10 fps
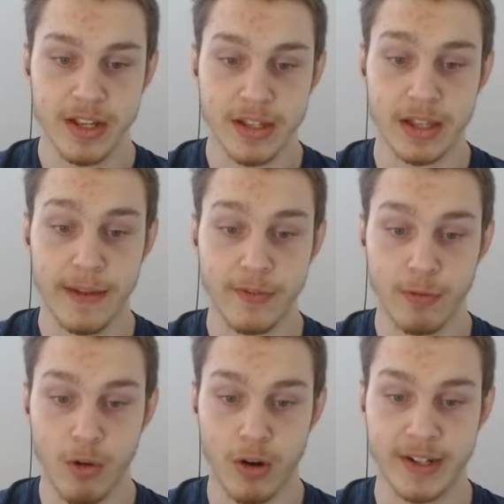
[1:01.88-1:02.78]
The left's
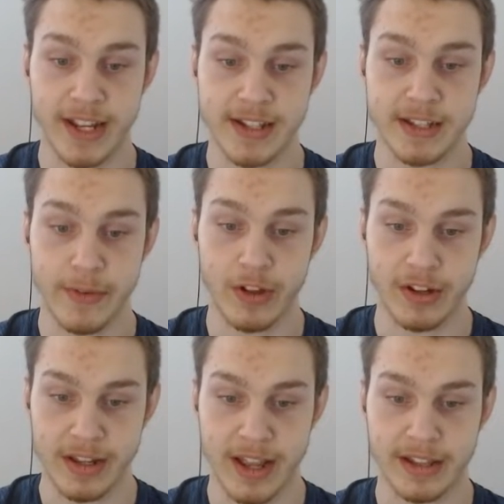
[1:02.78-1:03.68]
war against
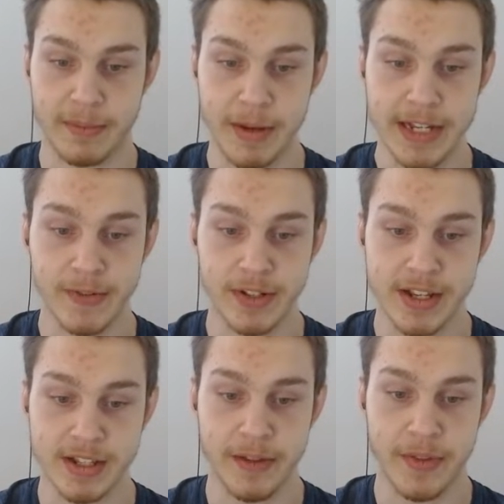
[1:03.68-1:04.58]
civility and the
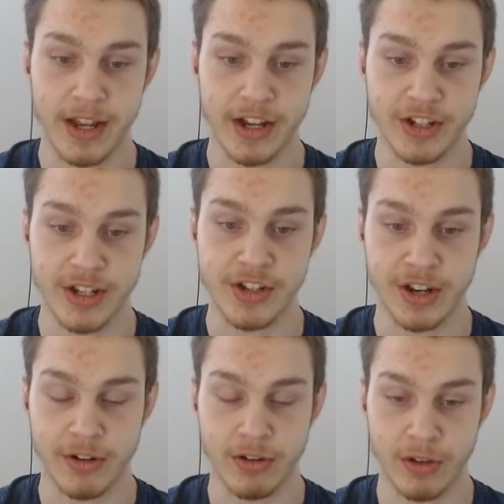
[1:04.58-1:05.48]
peacefulness of the nation in
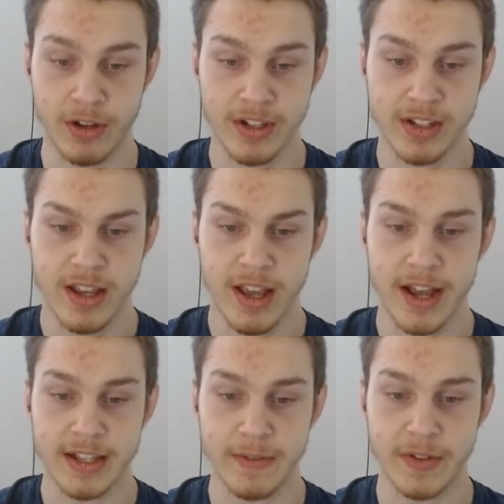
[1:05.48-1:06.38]
general looks
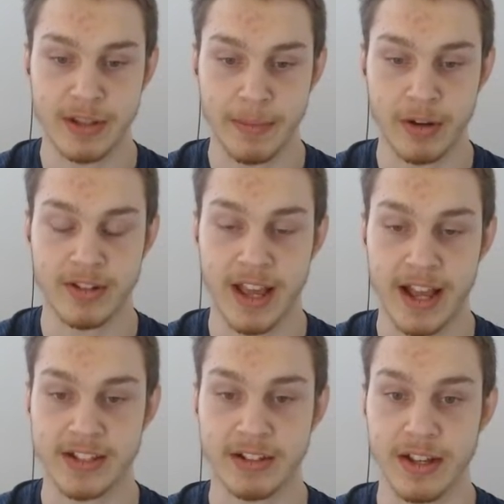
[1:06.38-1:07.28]
as if it's about to
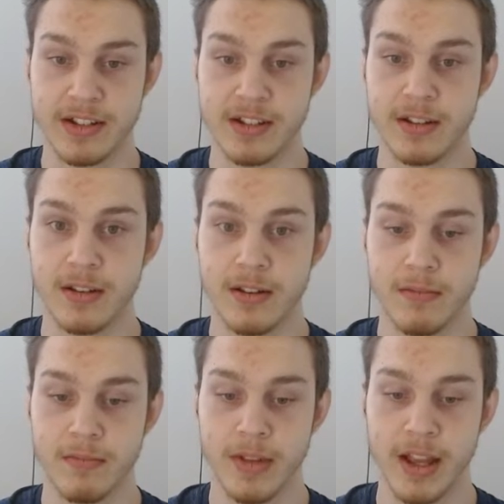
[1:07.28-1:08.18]
escalate.
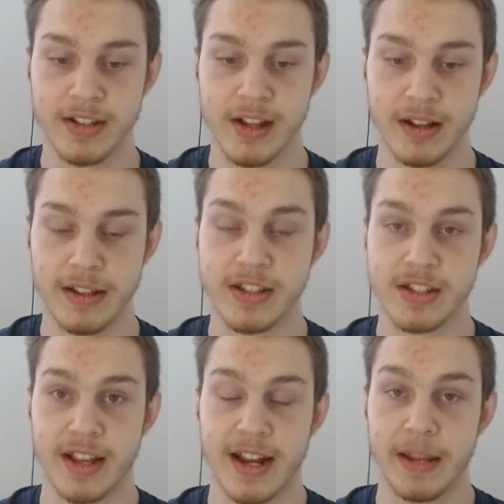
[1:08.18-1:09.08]
Yeah, exactly. And this
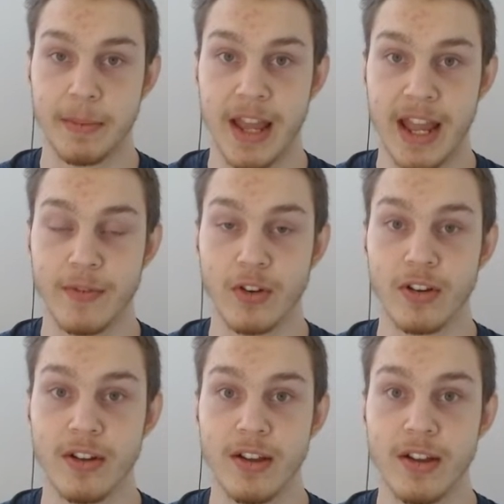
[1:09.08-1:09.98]
is the kind of
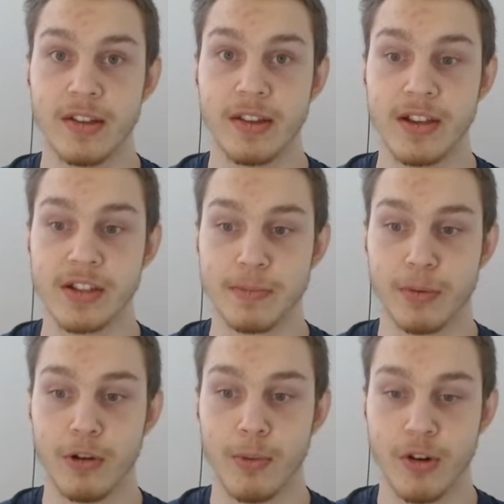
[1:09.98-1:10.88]
behavior these
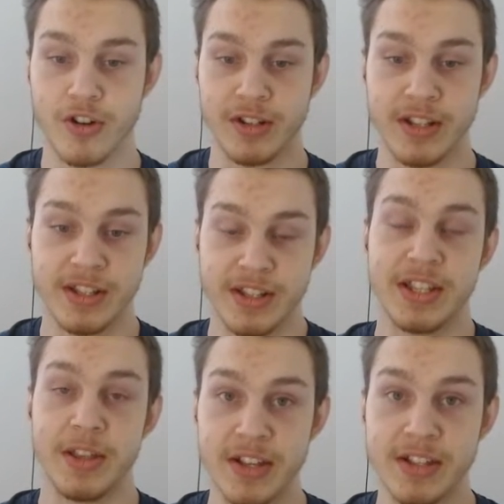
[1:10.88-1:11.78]
pro-abortion,
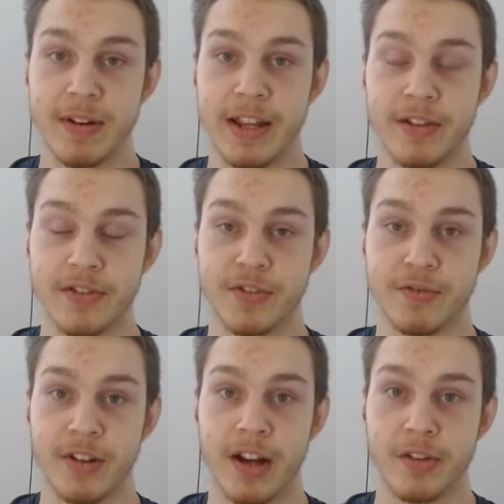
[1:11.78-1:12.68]
this right here is the
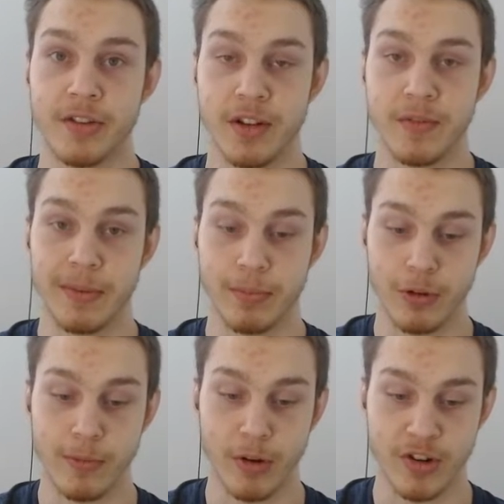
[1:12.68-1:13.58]
true colors of the
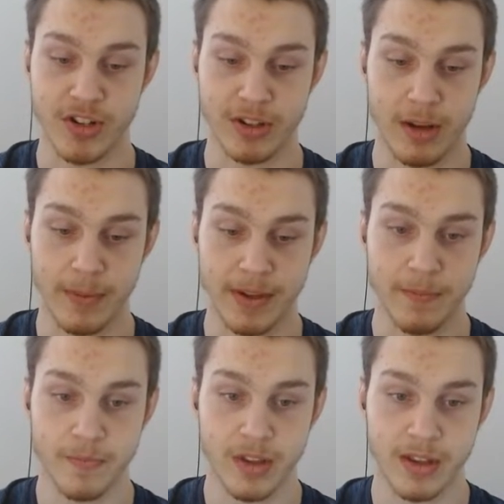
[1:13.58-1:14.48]
pro-abortion lobby.
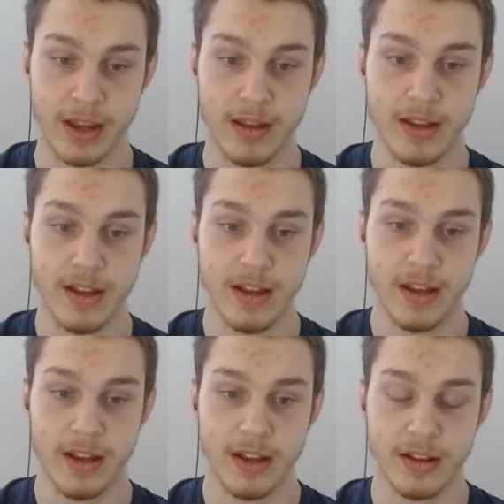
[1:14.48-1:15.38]
Okay.
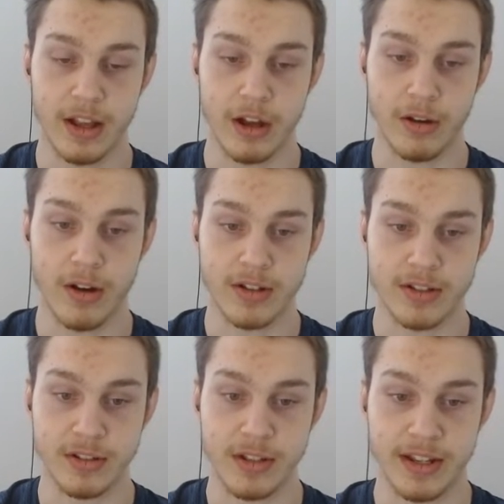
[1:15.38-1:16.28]
Now on
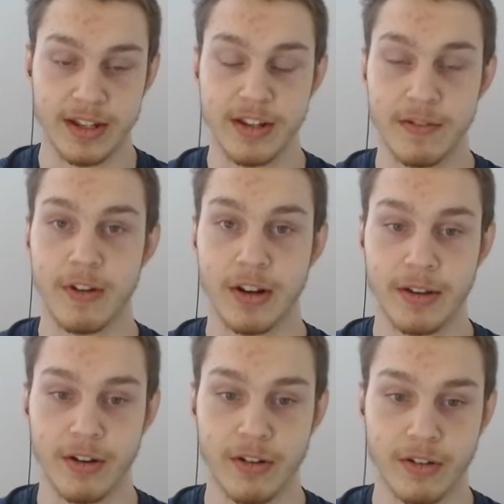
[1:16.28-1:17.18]
to the continuing on
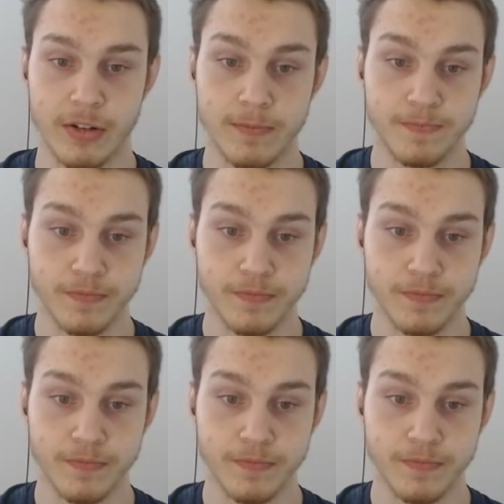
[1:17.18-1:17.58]
in the article.